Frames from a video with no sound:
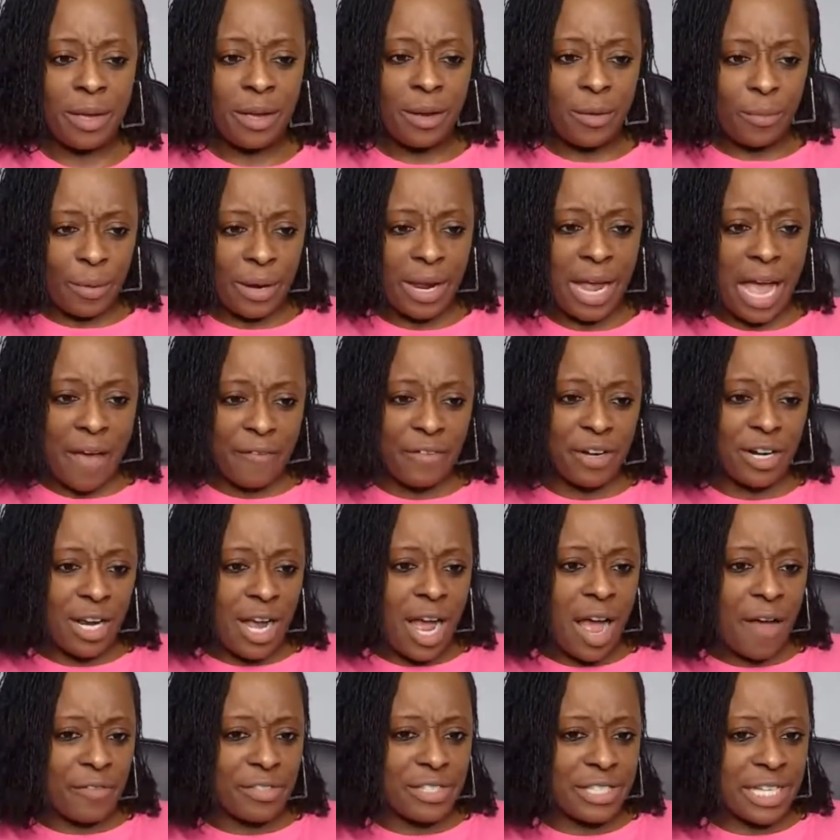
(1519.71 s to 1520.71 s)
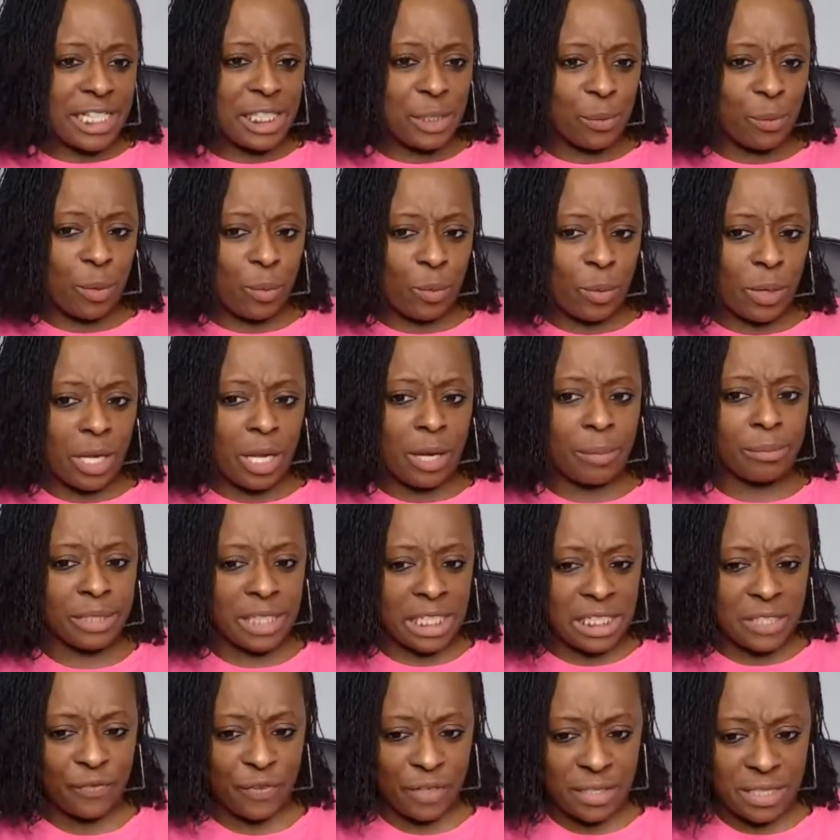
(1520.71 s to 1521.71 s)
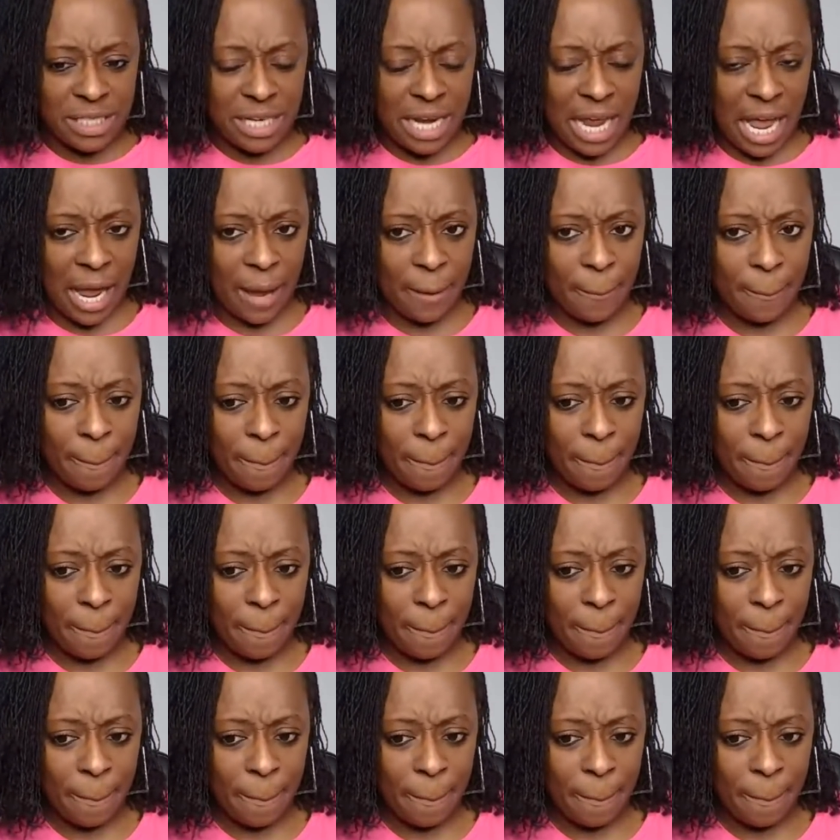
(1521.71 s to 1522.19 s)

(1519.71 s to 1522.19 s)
We're having a conversation with William just for today.